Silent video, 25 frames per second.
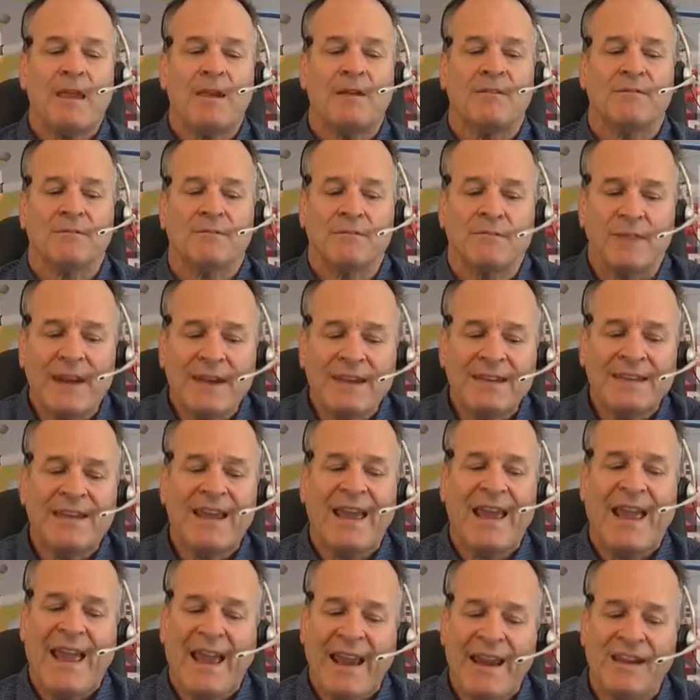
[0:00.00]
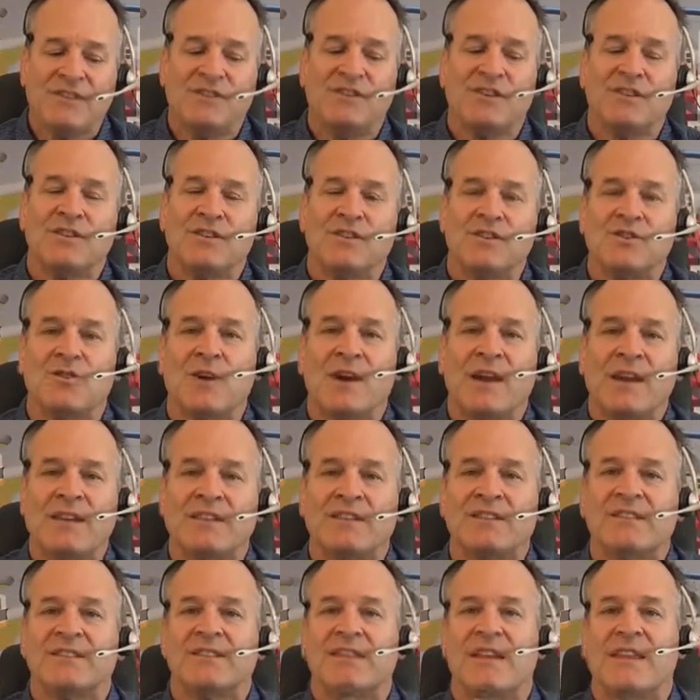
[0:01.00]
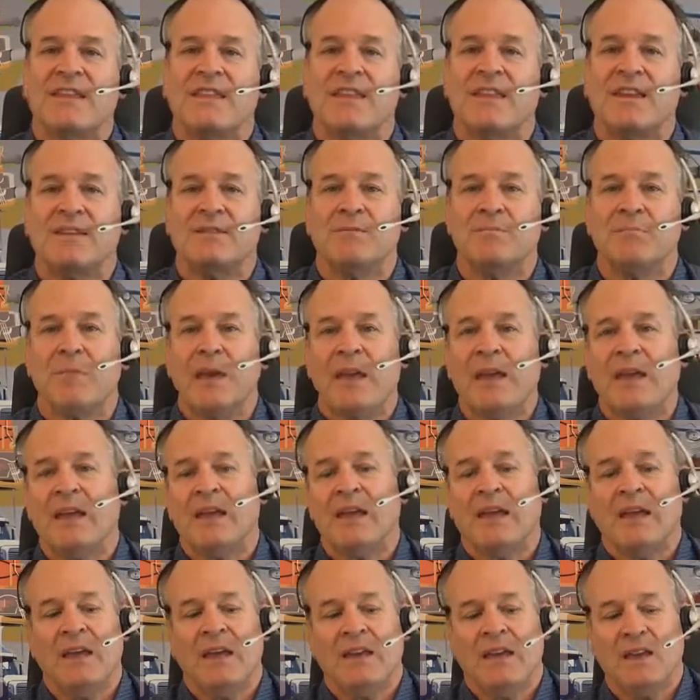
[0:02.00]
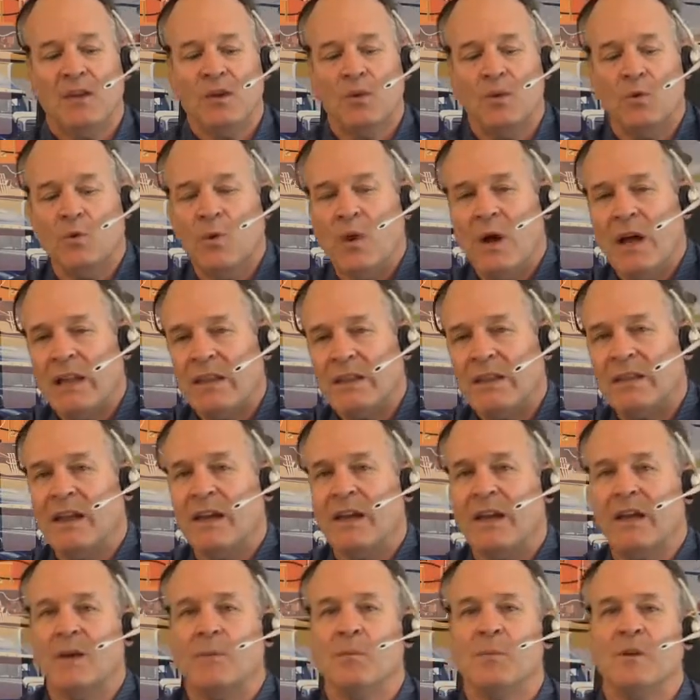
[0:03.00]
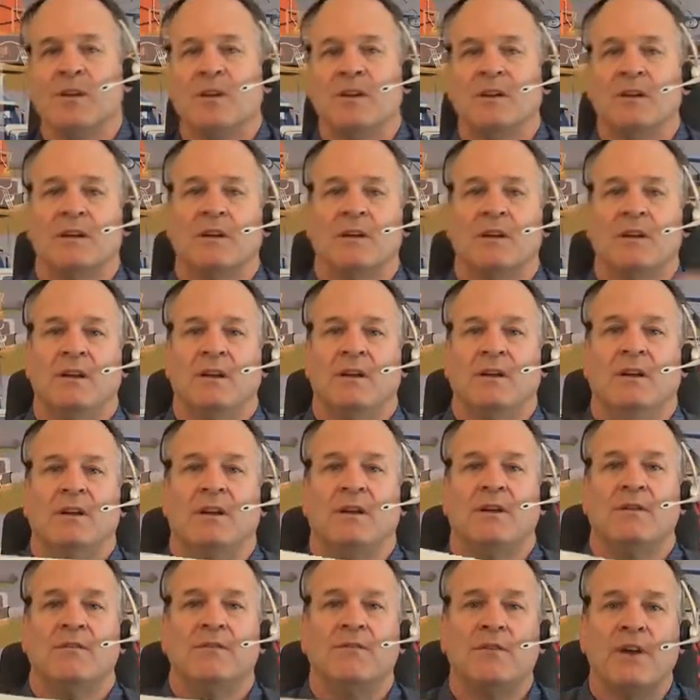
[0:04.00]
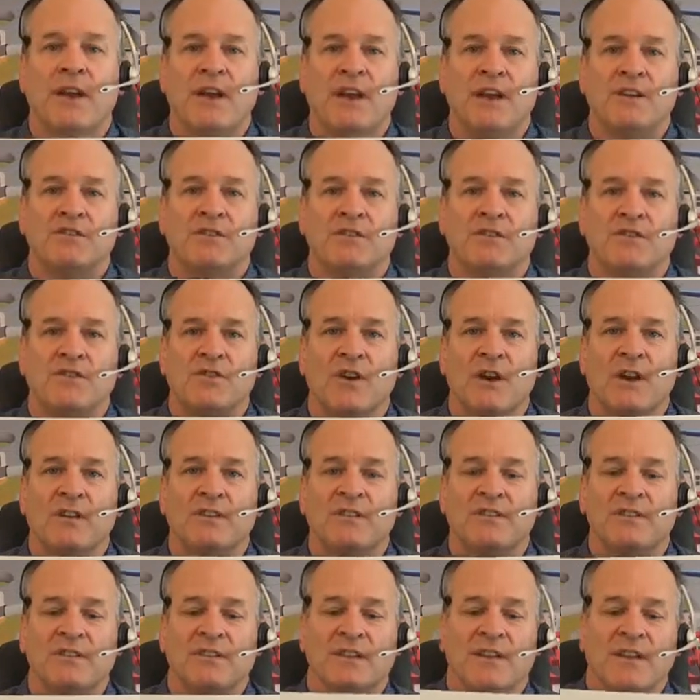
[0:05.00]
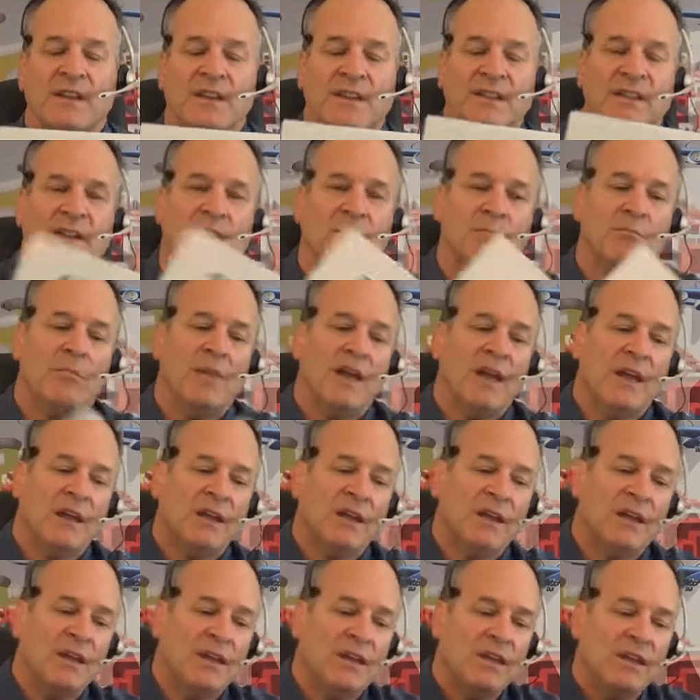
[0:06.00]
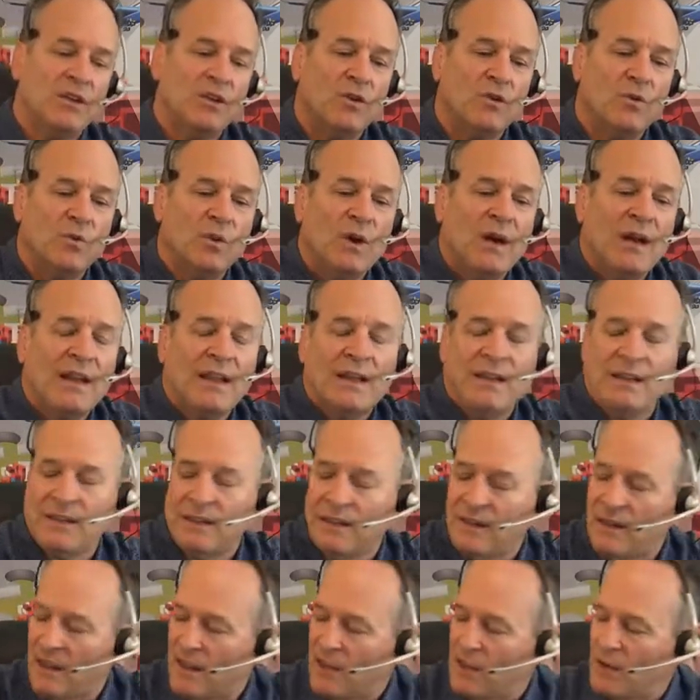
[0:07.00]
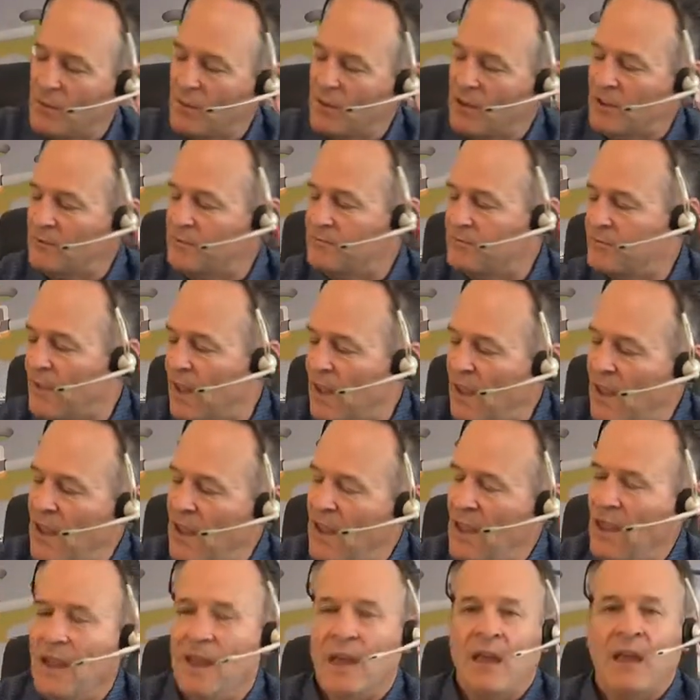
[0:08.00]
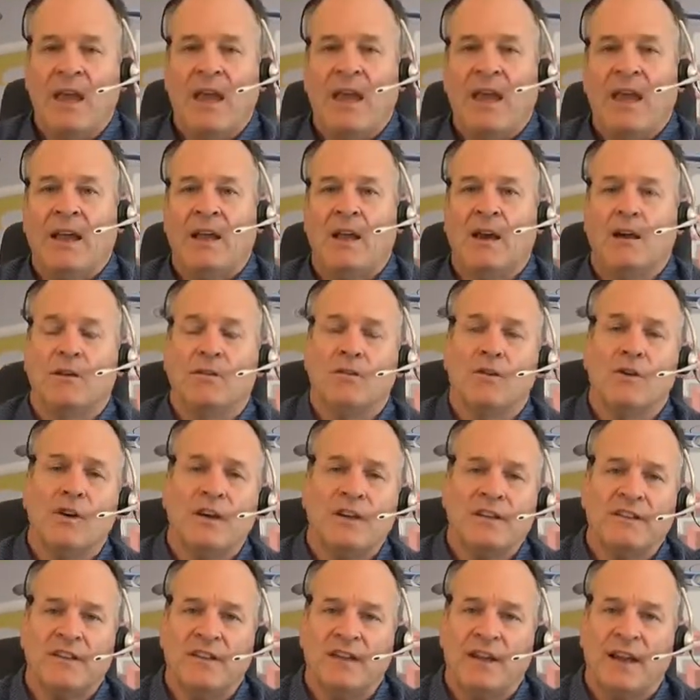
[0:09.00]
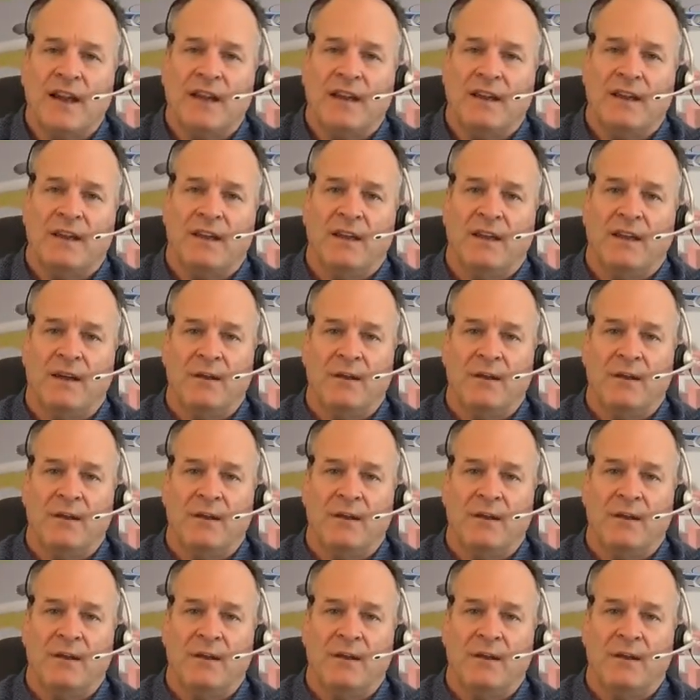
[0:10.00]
freight agent traits that make you likable. Freight agent traits that make you likable. In concluding today,